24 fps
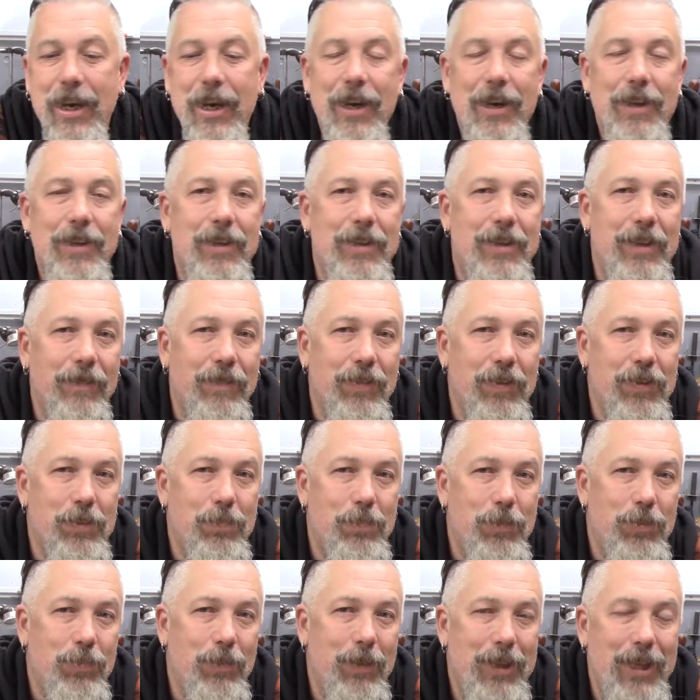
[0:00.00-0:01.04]
The difference
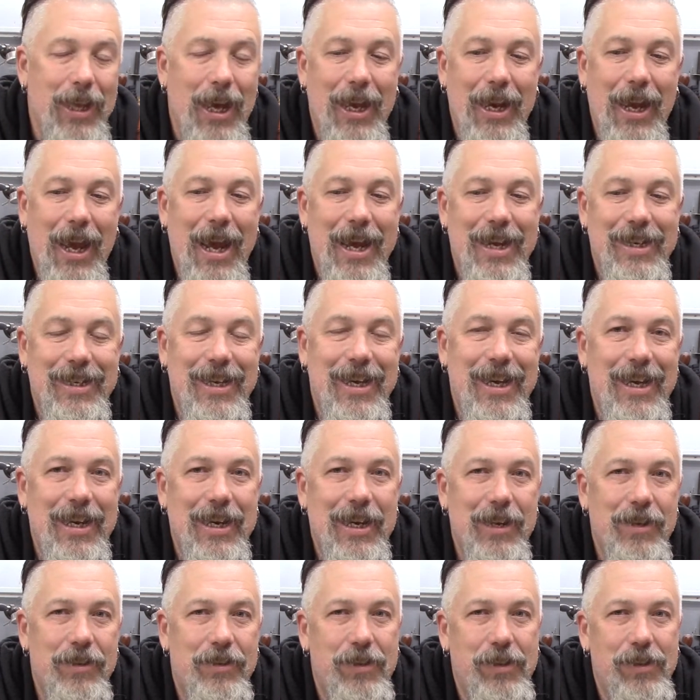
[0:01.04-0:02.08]
between that 18
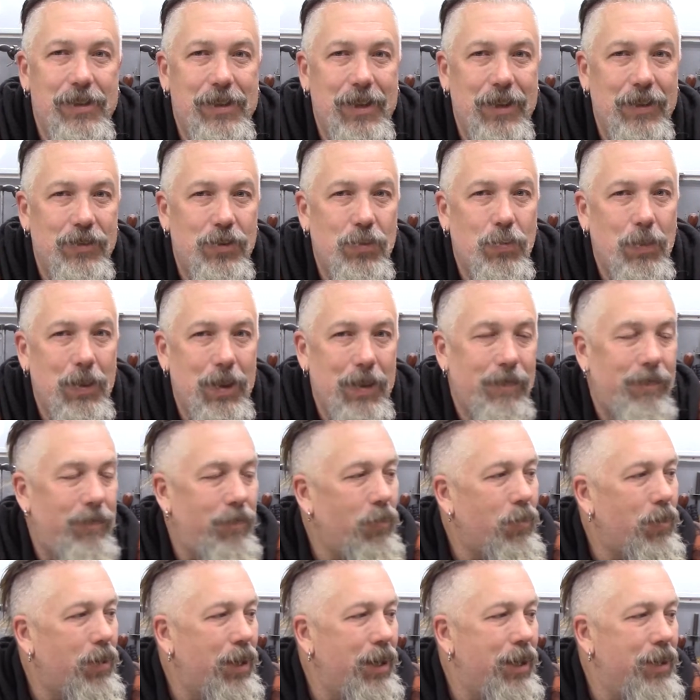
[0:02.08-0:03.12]
inches and
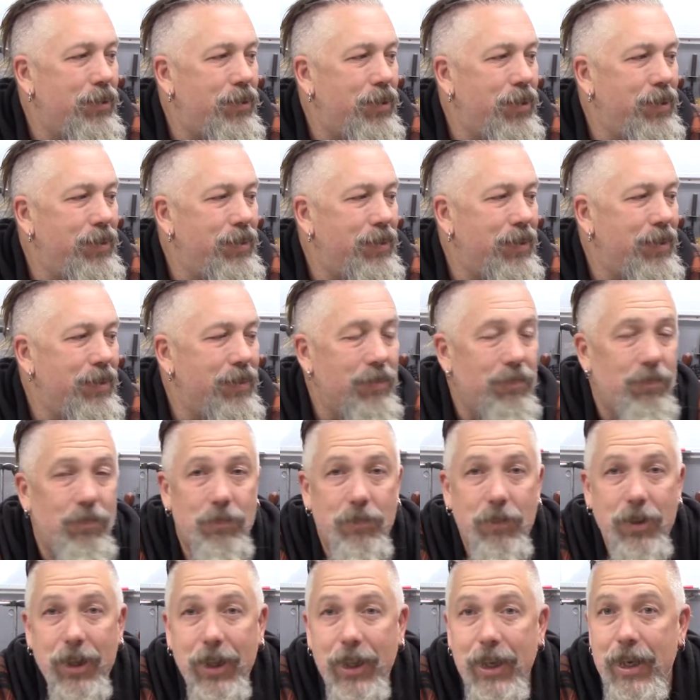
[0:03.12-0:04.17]
24 inches is
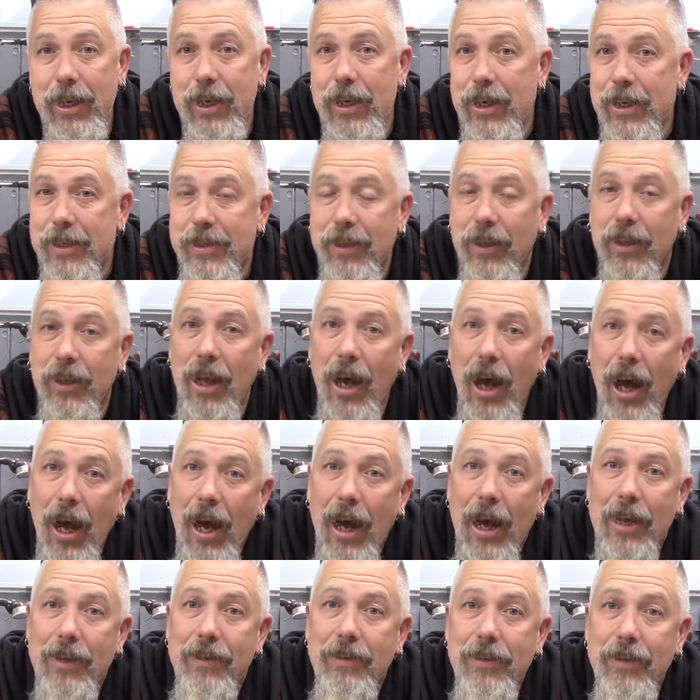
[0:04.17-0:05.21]
really, it's a
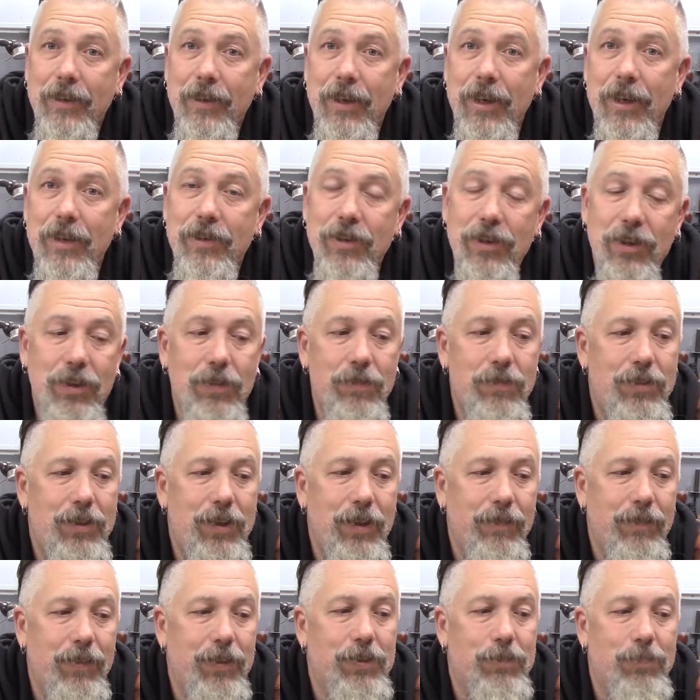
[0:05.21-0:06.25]
lot. It's a huge
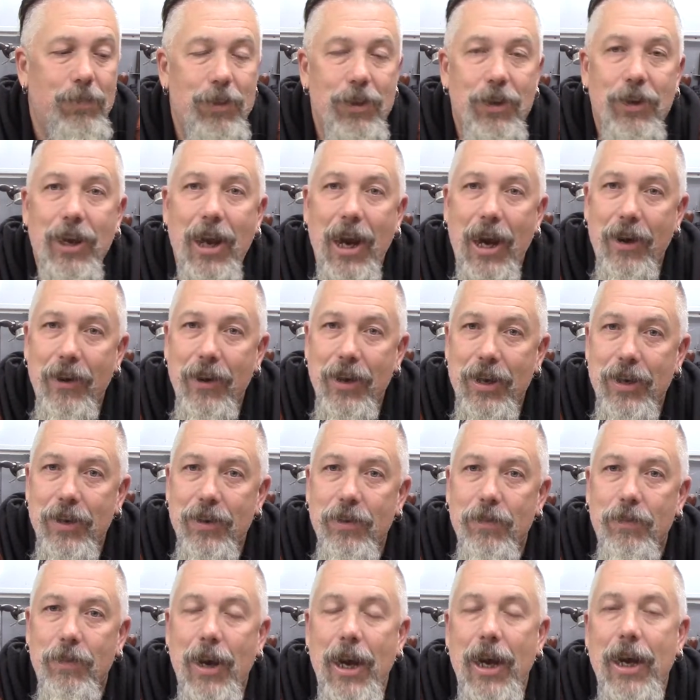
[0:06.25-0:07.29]
difference when you're carrying it
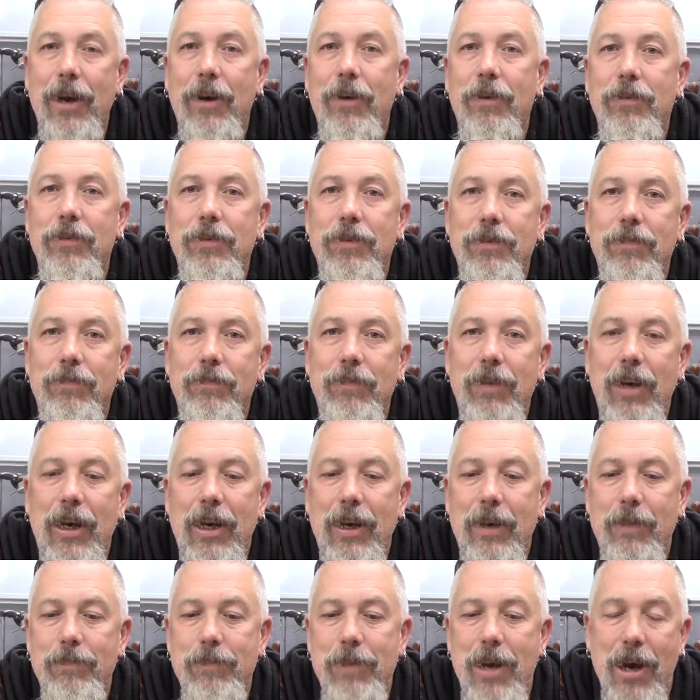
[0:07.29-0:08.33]
around,
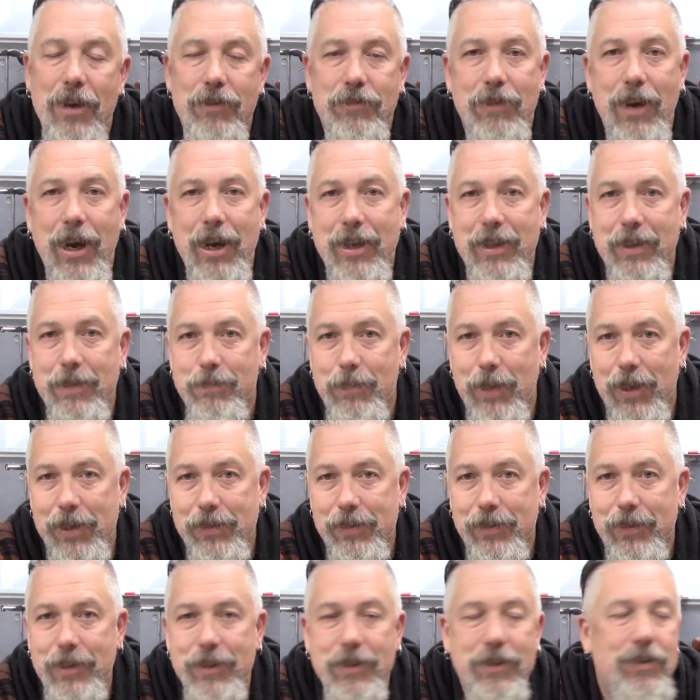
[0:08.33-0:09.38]
not dragging the
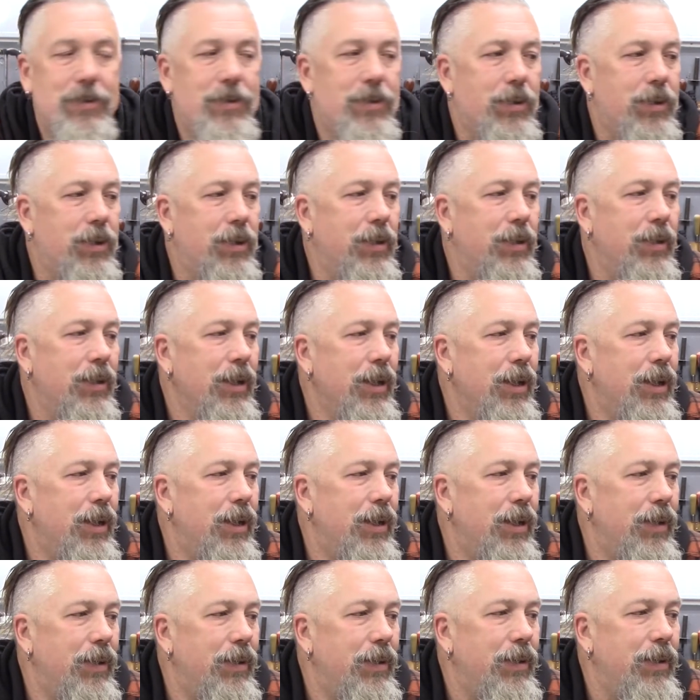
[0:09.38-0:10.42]
muzzle in the dirt,
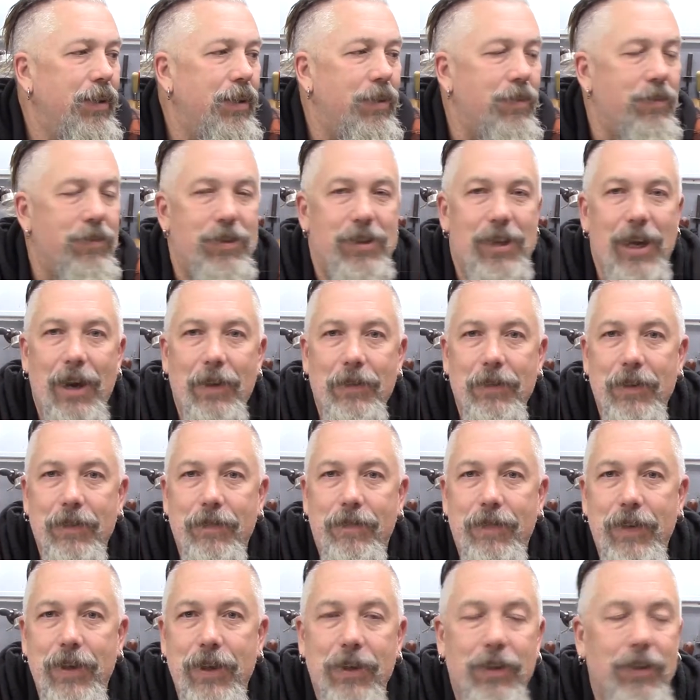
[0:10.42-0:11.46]
just out in the
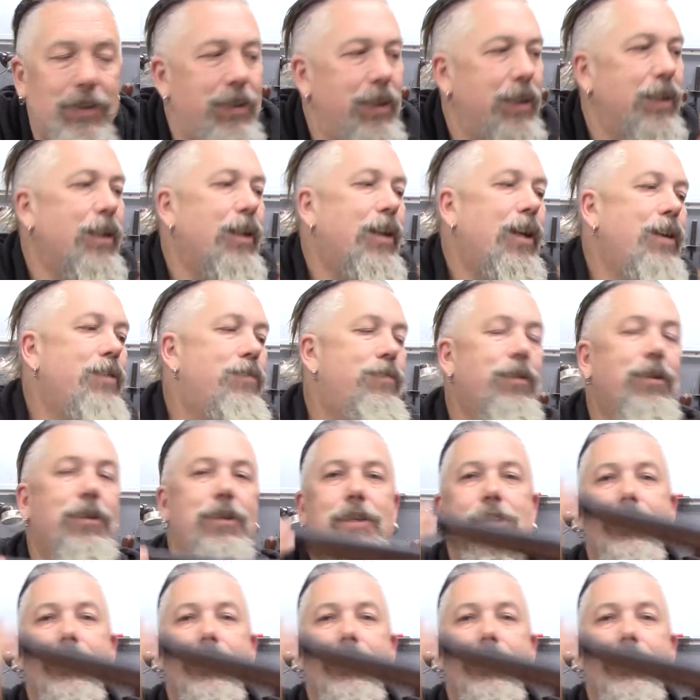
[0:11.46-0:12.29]
field. And then I drilled and